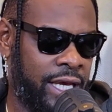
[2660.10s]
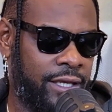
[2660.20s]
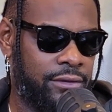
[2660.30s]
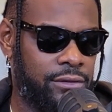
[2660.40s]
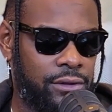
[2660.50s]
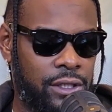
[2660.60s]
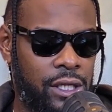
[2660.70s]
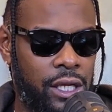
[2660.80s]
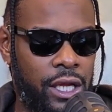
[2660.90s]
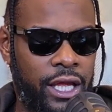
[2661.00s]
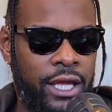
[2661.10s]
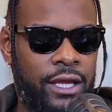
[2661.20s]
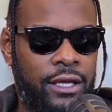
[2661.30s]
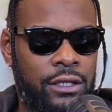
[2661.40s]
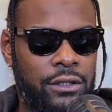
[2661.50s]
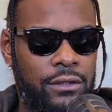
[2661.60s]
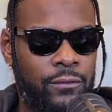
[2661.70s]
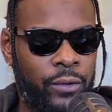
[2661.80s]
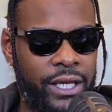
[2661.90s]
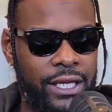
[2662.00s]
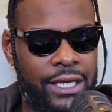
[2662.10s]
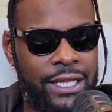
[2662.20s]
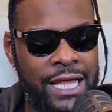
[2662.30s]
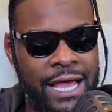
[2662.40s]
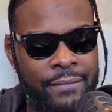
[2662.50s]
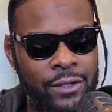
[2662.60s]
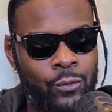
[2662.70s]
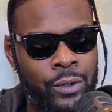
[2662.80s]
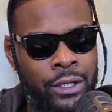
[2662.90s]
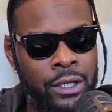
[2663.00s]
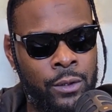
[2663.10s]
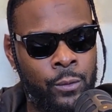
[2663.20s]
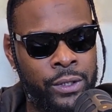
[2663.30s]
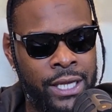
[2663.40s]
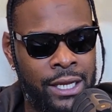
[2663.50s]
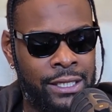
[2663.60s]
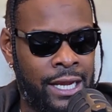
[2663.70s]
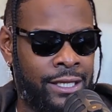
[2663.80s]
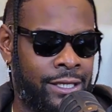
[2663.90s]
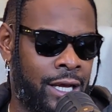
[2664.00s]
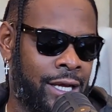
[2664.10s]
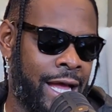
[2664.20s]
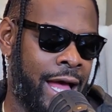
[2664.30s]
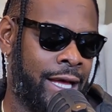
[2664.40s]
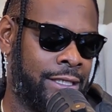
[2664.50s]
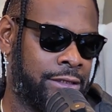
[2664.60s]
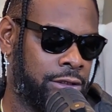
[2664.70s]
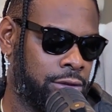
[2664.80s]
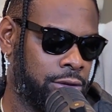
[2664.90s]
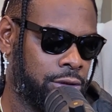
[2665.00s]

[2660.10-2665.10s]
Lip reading: Was that. And we're in a climate where we got a lot of young guys